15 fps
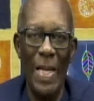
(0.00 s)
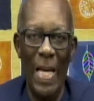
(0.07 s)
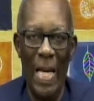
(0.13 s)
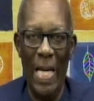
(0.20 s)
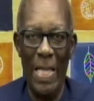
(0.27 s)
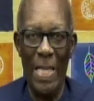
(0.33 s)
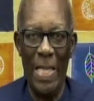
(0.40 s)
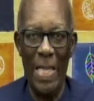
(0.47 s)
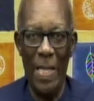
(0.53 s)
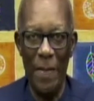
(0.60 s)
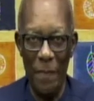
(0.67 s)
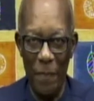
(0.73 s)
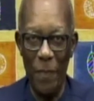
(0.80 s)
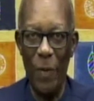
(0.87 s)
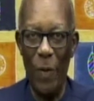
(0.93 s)
And
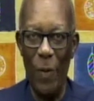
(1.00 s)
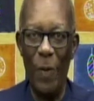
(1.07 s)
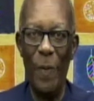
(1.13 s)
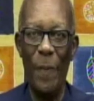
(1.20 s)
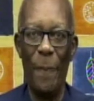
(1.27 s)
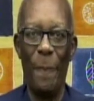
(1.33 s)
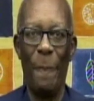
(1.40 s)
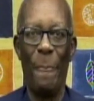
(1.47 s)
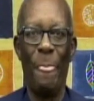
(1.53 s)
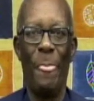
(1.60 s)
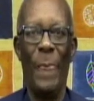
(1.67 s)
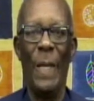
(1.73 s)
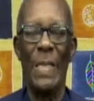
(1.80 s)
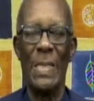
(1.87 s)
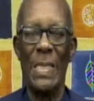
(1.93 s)
therefore,
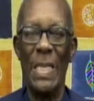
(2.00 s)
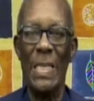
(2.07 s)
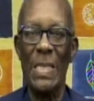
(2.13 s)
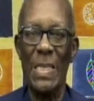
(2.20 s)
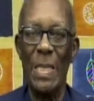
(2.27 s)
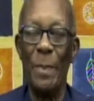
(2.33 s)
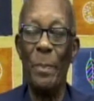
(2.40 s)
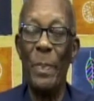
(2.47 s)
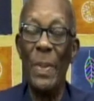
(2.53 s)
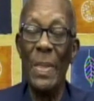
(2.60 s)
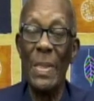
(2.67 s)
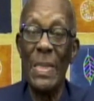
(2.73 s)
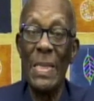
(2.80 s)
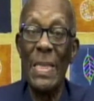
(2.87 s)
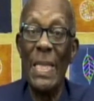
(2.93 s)
since the
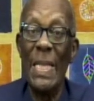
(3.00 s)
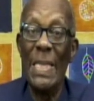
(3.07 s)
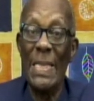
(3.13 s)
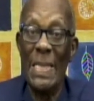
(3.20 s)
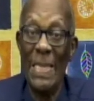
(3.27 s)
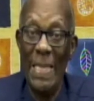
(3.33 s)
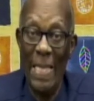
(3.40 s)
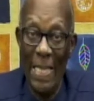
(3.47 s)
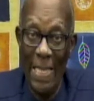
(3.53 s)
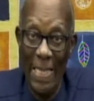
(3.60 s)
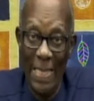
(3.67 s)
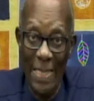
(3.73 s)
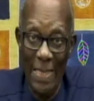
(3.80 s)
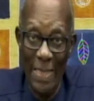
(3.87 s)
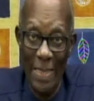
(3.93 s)
person is
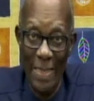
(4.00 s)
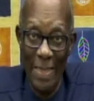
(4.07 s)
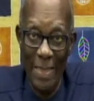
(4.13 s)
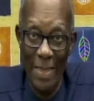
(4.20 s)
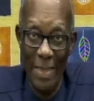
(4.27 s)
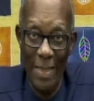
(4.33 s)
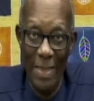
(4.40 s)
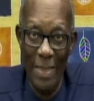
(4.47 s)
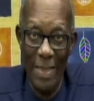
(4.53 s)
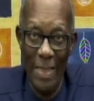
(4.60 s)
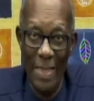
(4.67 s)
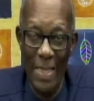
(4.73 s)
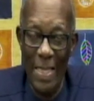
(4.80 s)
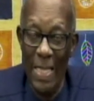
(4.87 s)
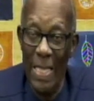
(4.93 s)
dead,
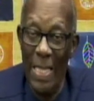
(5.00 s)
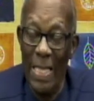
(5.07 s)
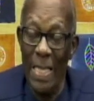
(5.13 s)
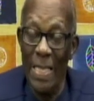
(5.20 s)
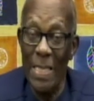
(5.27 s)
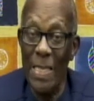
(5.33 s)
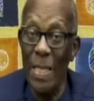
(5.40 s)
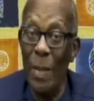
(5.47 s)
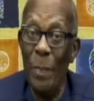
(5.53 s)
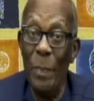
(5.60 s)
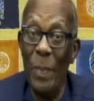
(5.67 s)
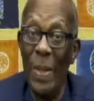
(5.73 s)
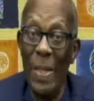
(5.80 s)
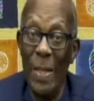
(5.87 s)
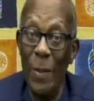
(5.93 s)

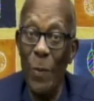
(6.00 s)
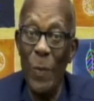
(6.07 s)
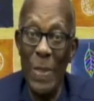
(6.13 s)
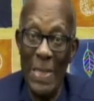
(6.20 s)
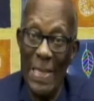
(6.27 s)
somebody who is